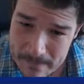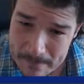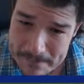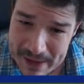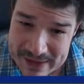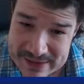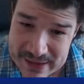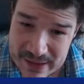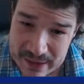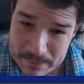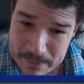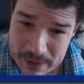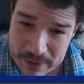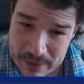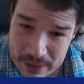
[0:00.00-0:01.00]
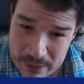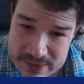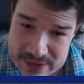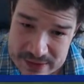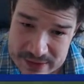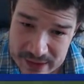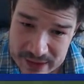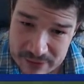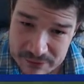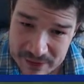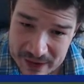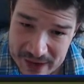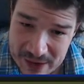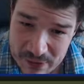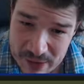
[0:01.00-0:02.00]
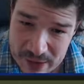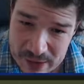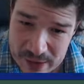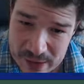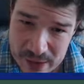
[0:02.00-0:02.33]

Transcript: Better by the looks of things. Vieira